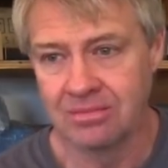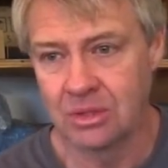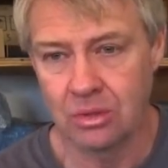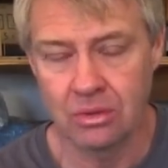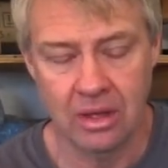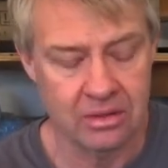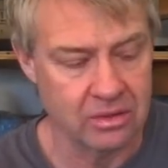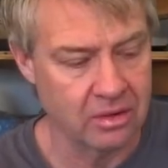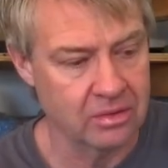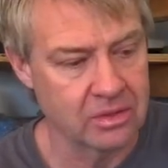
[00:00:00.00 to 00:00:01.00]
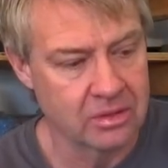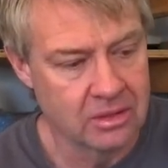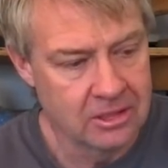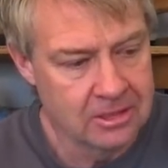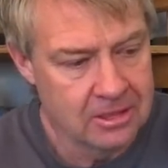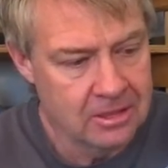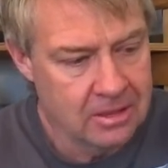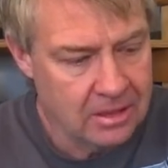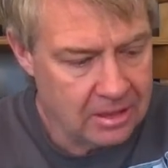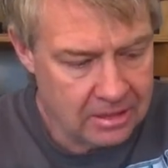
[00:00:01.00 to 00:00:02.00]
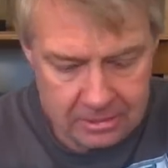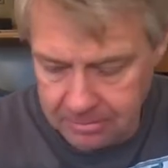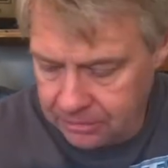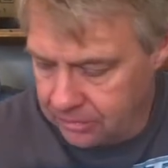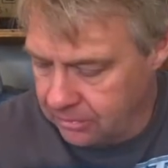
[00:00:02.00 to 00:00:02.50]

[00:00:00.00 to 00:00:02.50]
2,000 hertz. Um,